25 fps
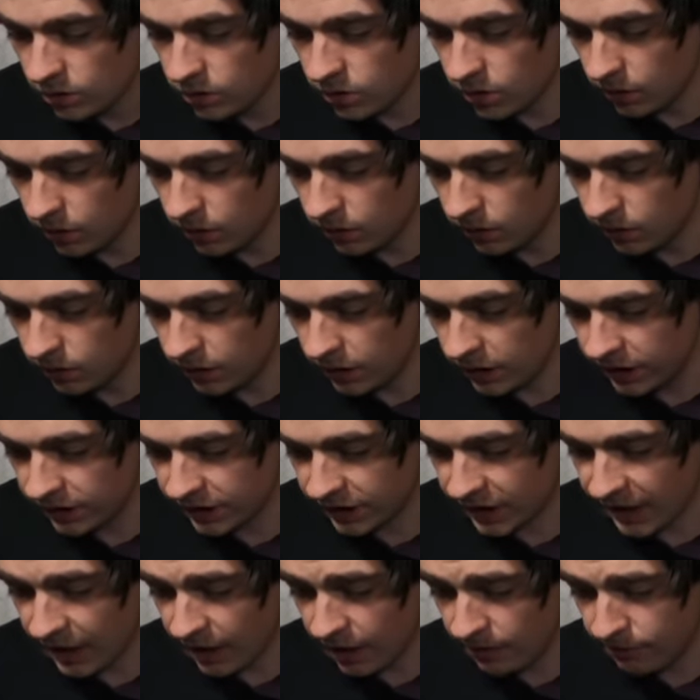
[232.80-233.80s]
So
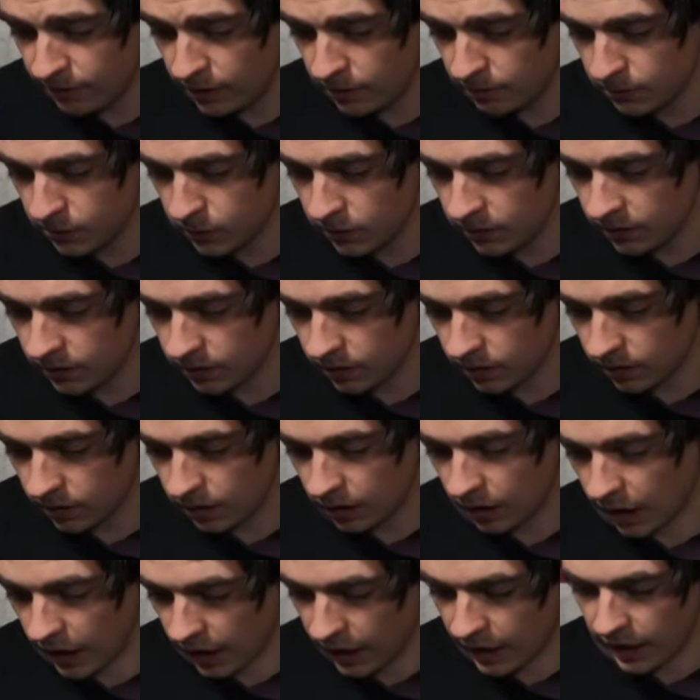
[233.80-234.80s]
it's cafe board
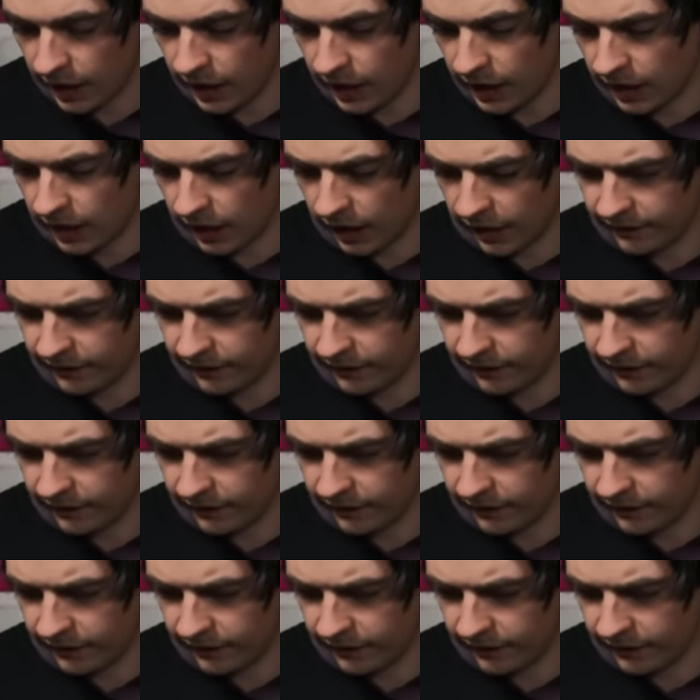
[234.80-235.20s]
uh,